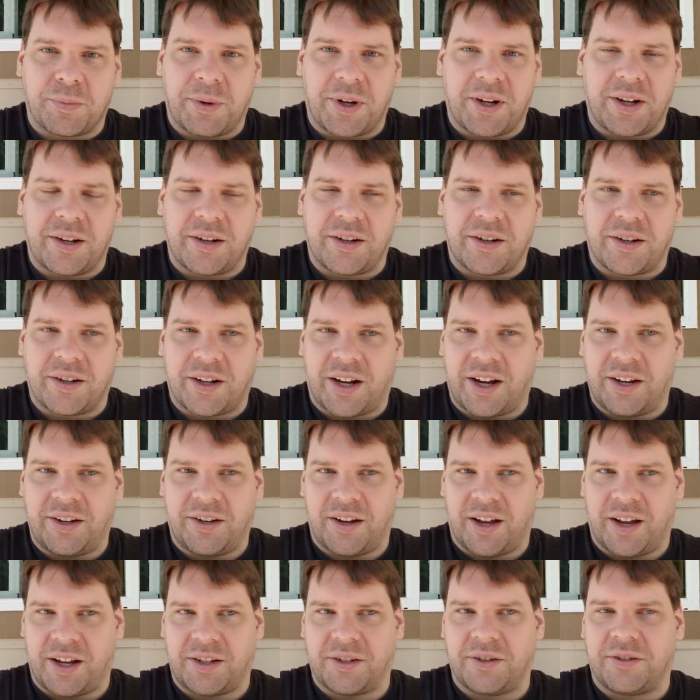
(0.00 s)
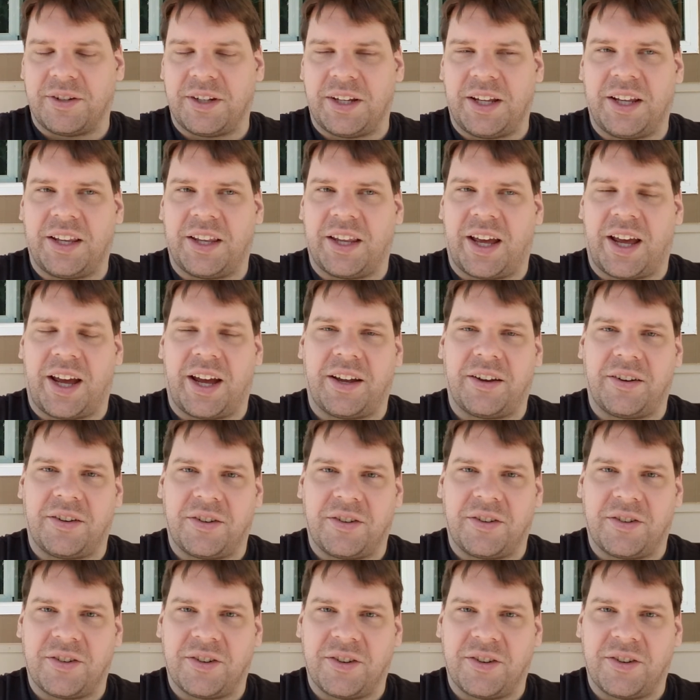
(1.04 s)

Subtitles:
monitor. I don't need that,